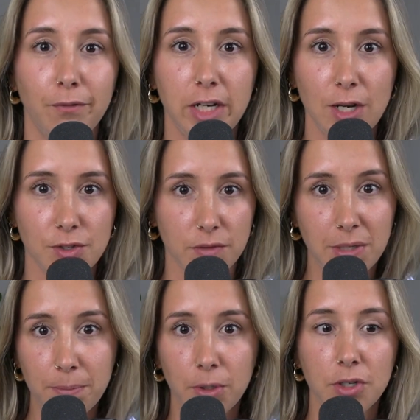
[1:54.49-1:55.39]
videos of
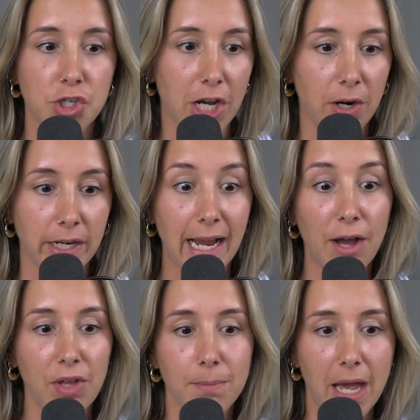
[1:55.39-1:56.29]
people sharing
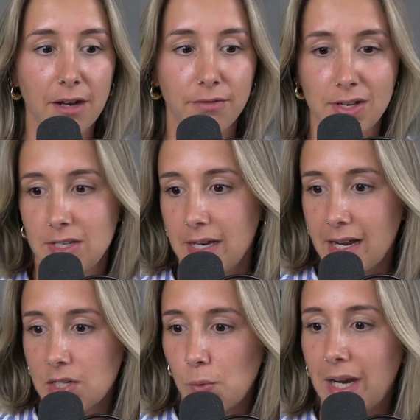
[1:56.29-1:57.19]
how they manifested
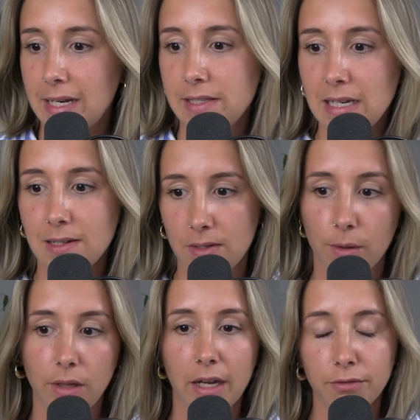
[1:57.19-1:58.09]
X, Y, and Z into
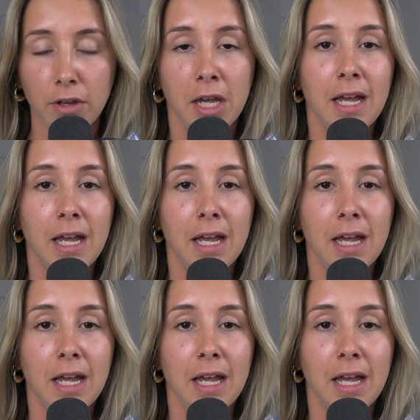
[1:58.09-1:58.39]
their life,